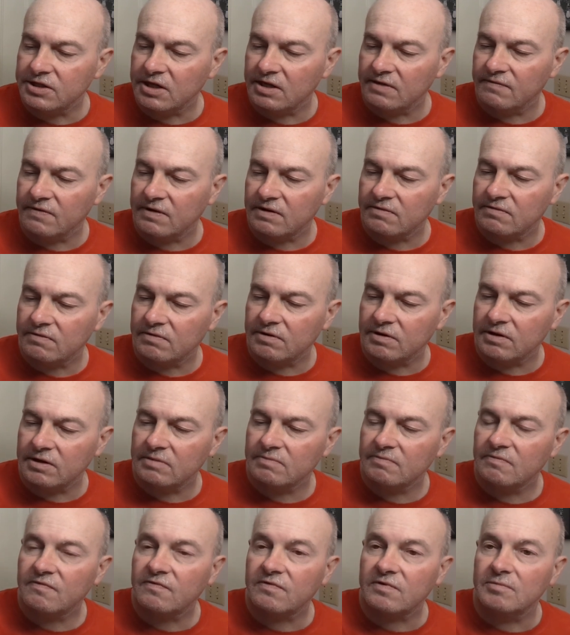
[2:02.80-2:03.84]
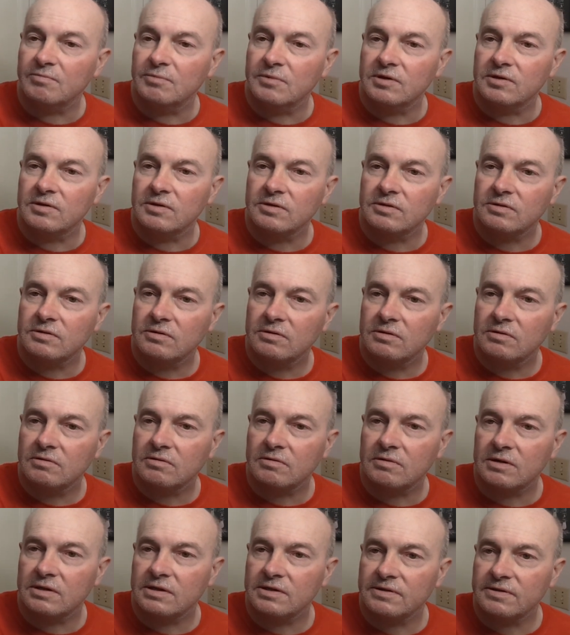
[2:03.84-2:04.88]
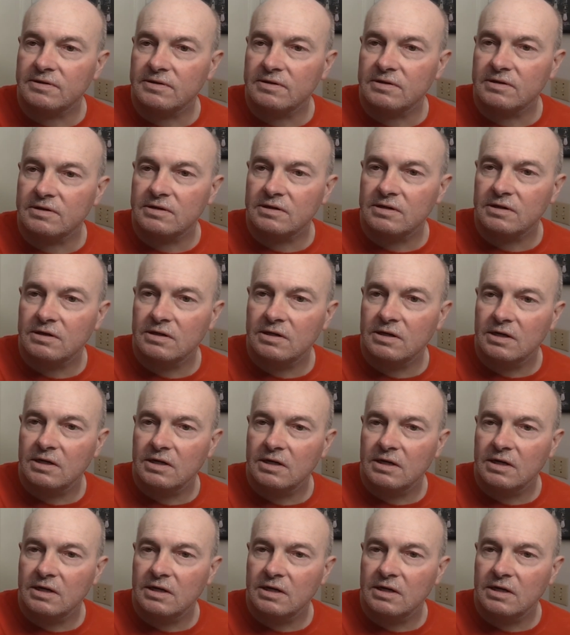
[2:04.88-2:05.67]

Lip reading: shaving cream for men right there.